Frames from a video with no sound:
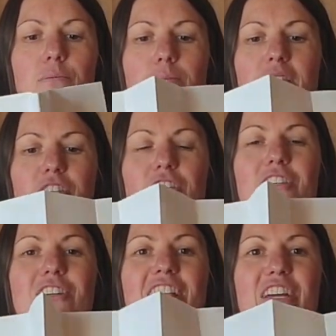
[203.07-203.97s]
but it should
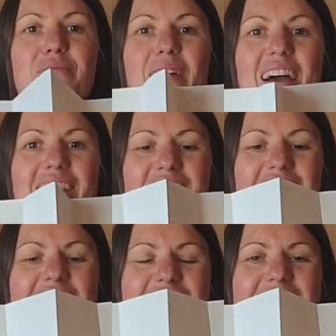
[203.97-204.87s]
look like a mouth.
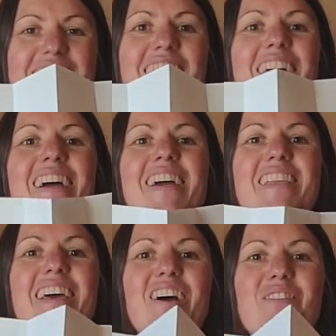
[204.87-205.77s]

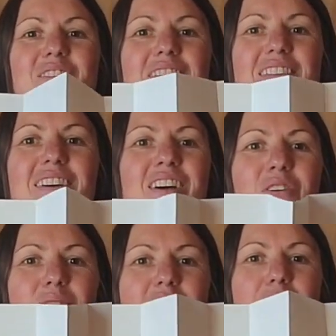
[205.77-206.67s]
Now,
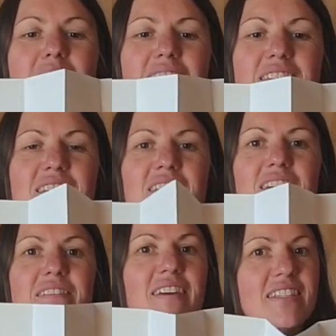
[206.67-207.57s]
with the mouth
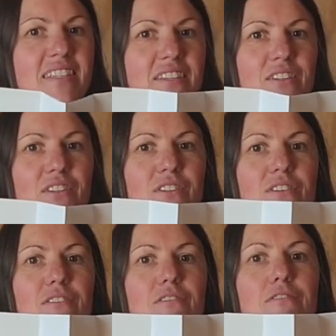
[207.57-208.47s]
facing you,
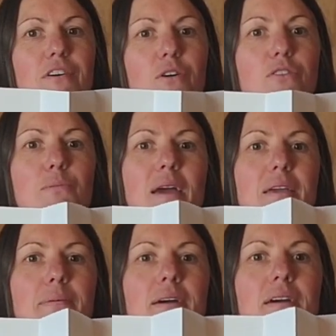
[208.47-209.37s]
fold the
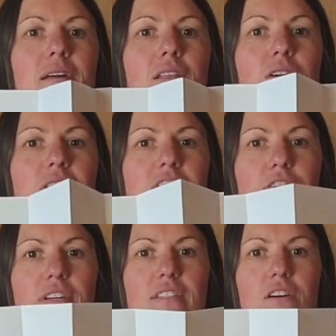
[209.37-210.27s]
paper along its
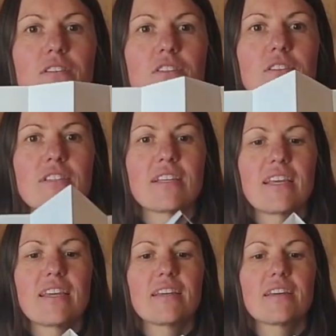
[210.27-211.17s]
crease
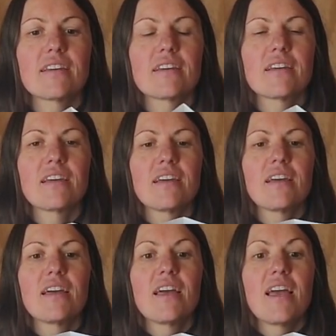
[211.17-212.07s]
horizontally.
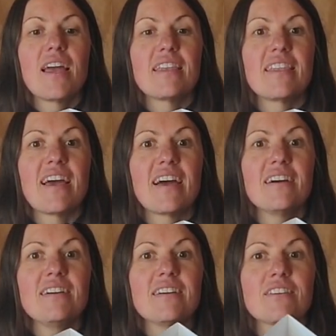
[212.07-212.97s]
And
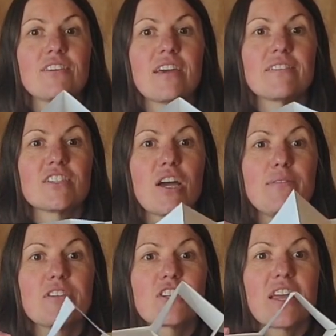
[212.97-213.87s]
now you have a
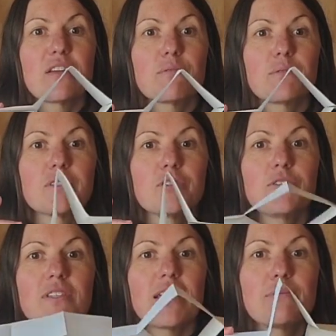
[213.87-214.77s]
diamond shape with 2
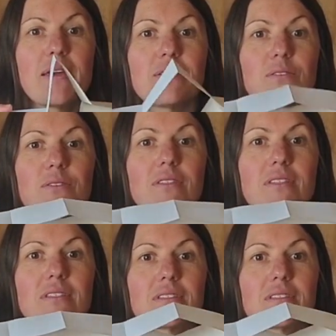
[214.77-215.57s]
side panels,